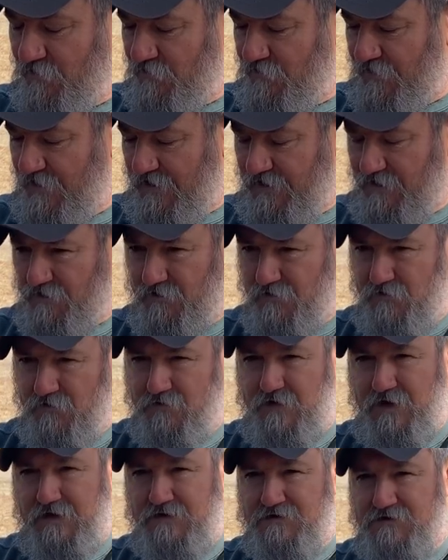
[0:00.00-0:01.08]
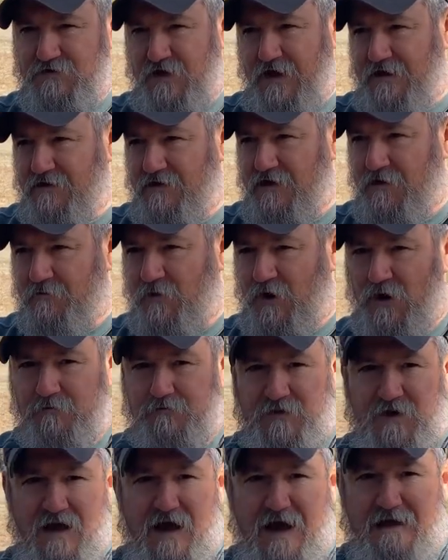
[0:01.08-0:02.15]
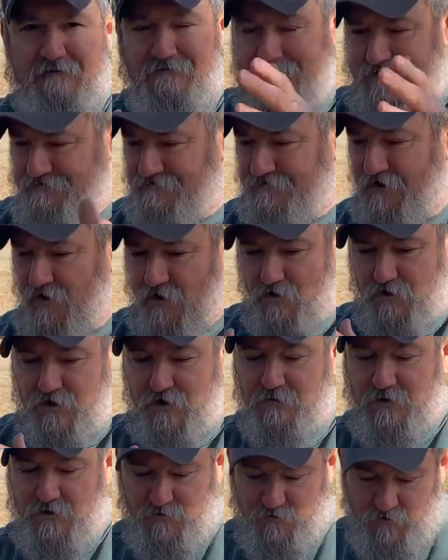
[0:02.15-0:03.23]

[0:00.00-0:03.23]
they, they set them up to have a volume in